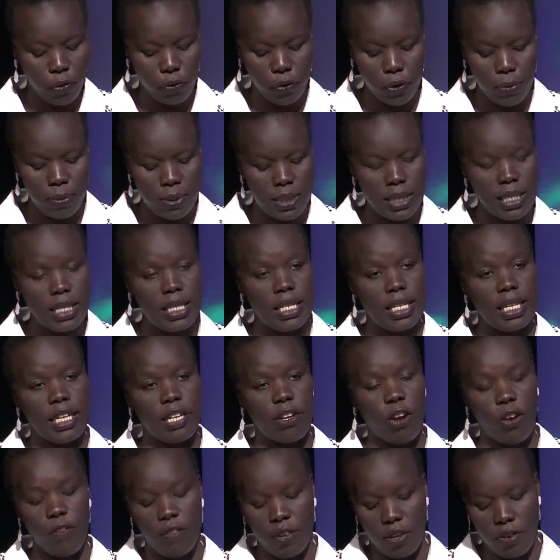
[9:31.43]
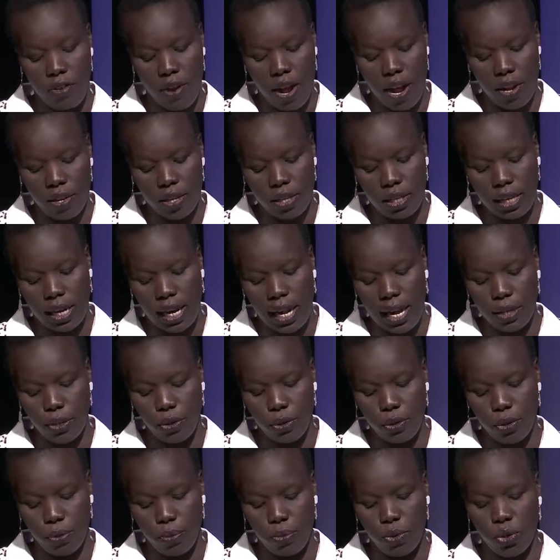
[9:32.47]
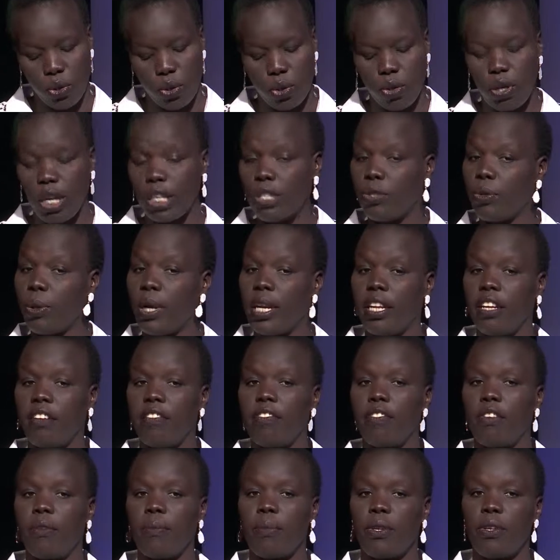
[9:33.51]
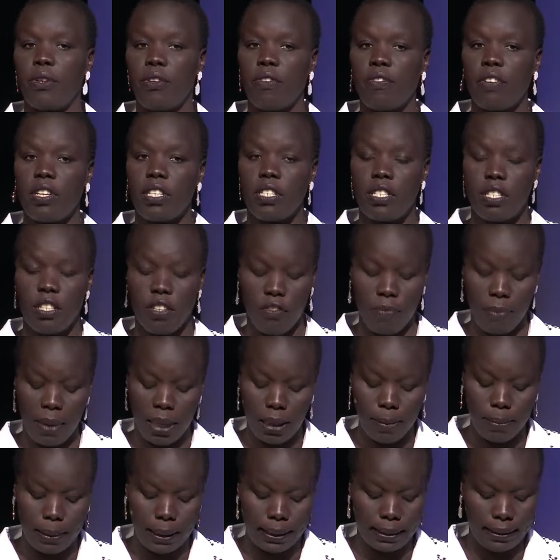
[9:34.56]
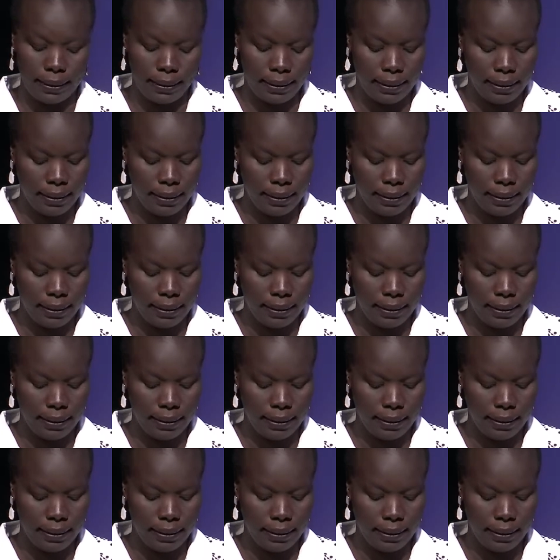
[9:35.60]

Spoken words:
from sitting in overcrowded classrooms to graduating from the University of Melbourne.